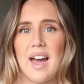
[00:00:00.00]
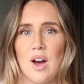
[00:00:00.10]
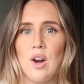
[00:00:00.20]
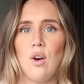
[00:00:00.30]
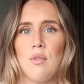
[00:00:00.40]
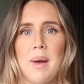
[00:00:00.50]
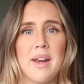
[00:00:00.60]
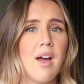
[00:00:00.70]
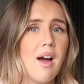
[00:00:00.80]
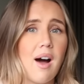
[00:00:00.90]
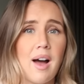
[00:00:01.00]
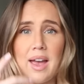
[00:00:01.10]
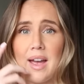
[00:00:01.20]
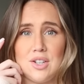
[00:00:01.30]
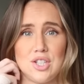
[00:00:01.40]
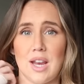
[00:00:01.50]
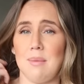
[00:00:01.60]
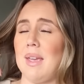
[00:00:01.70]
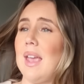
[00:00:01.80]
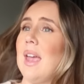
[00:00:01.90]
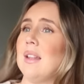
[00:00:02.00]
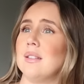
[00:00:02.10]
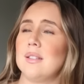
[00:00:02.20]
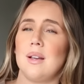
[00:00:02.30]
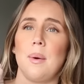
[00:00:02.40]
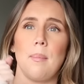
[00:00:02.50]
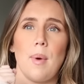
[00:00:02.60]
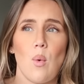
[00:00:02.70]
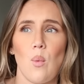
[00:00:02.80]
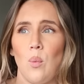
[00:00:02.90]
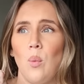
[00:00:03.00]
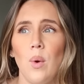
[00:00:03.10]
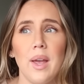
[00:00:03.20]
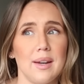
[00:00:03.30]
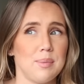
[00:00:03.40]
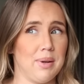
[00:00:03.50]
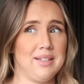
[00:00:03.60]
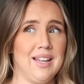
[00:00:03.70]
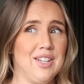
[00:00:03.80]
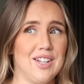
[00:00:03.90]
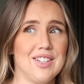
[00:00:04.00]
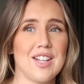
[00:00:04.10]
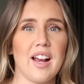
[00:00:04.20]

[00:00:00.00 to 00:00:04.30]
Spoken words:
a lot of pain. I had Jamie in some weird positions.